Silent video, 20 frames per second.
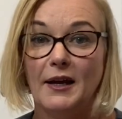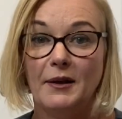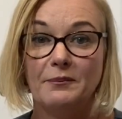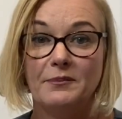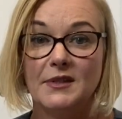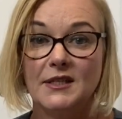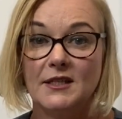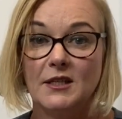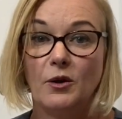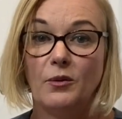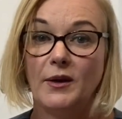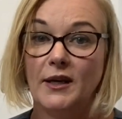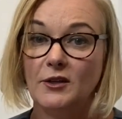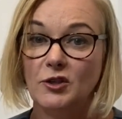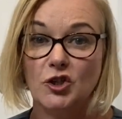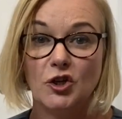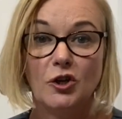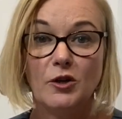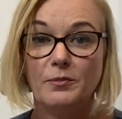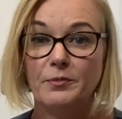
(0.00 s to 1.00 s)
sewing
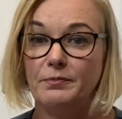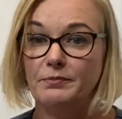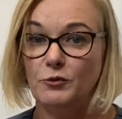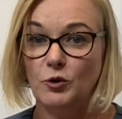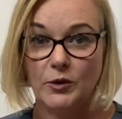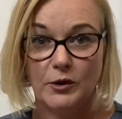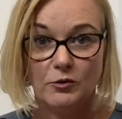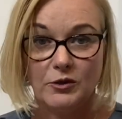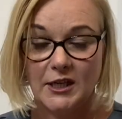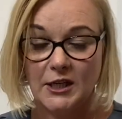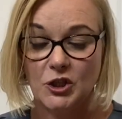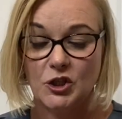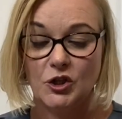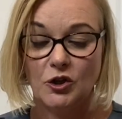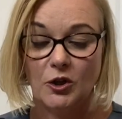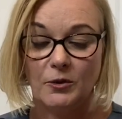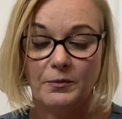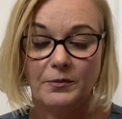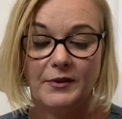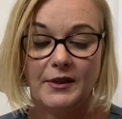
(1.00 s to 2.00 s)
shop, quilting
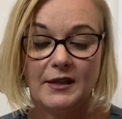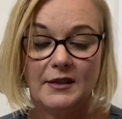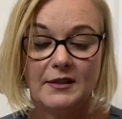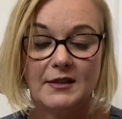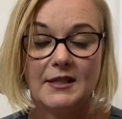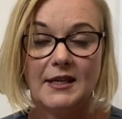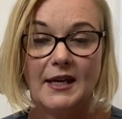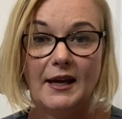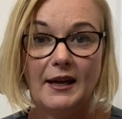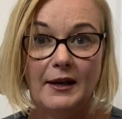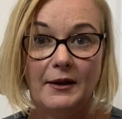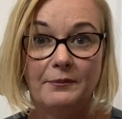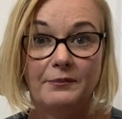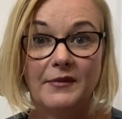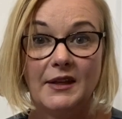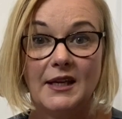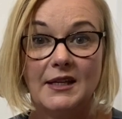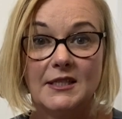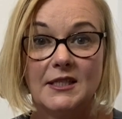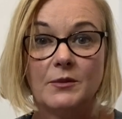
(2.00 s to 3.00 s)
shop that
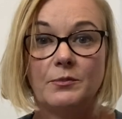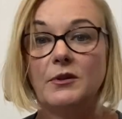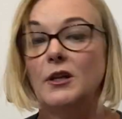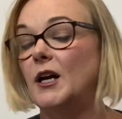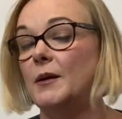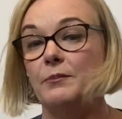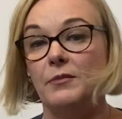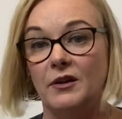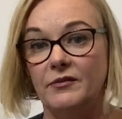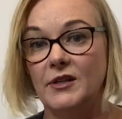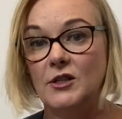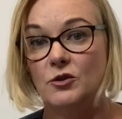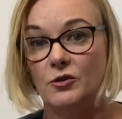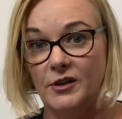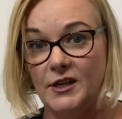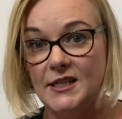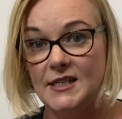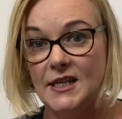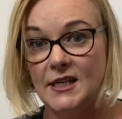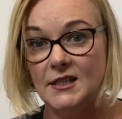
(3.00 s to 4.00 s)
is supplied by
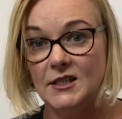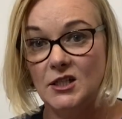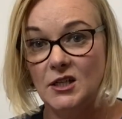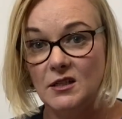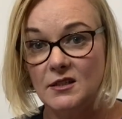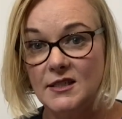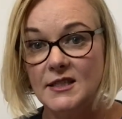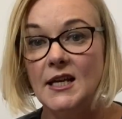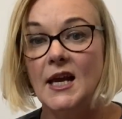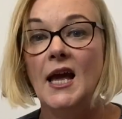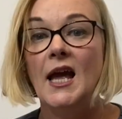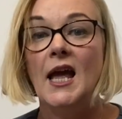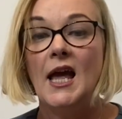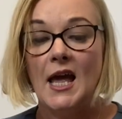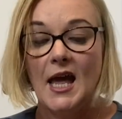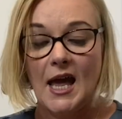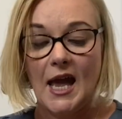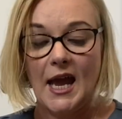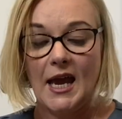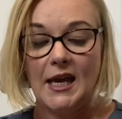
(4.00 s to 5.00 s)
Victorian Textiles,
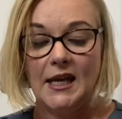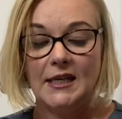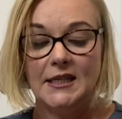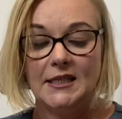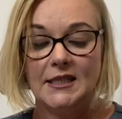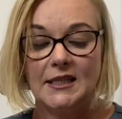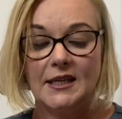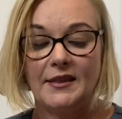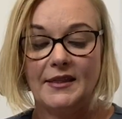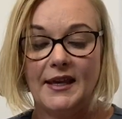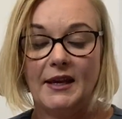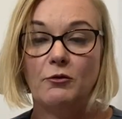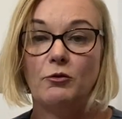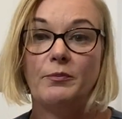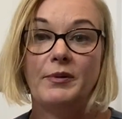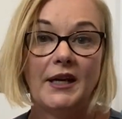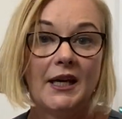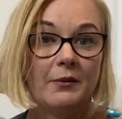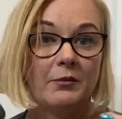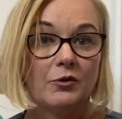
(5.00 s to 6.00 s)
and they will
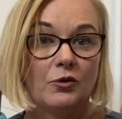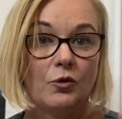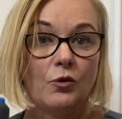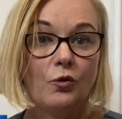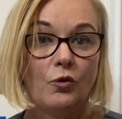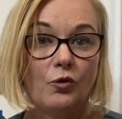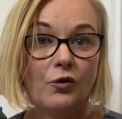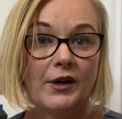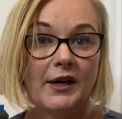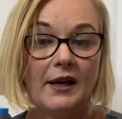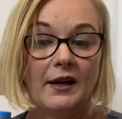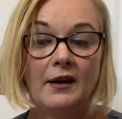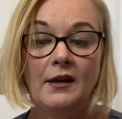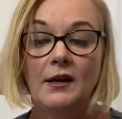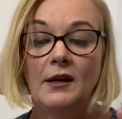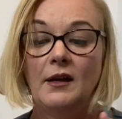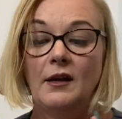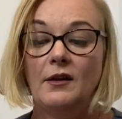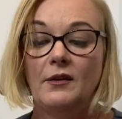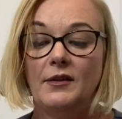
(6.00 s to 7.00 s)
be able to order
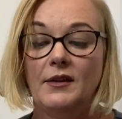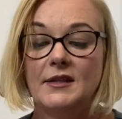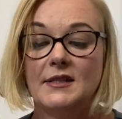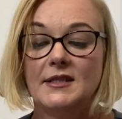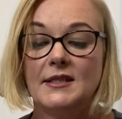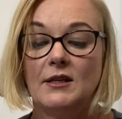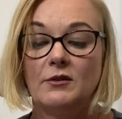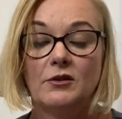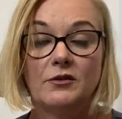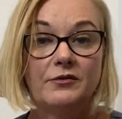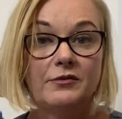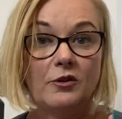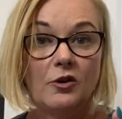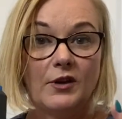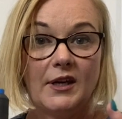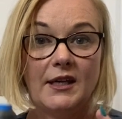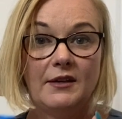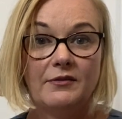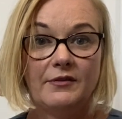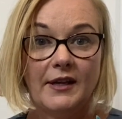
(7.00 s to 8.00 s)
the
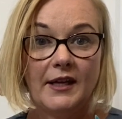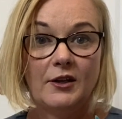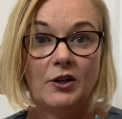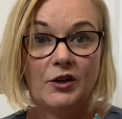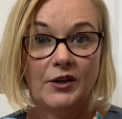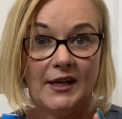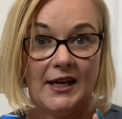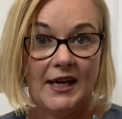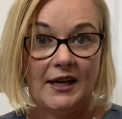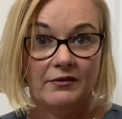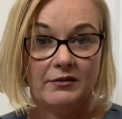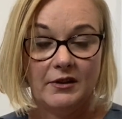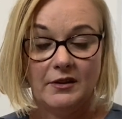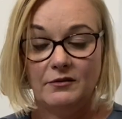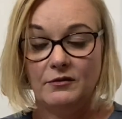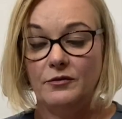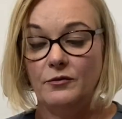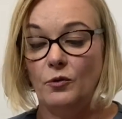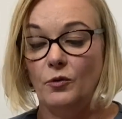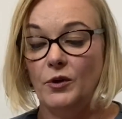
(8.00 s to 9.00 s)
Seriflock if they don't have
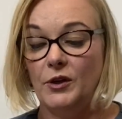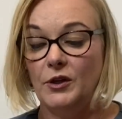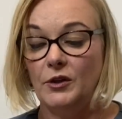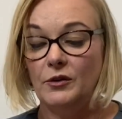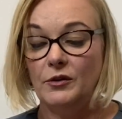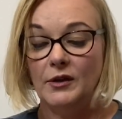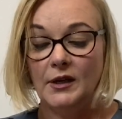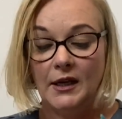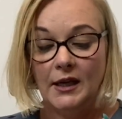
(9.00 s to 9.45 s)
it for you.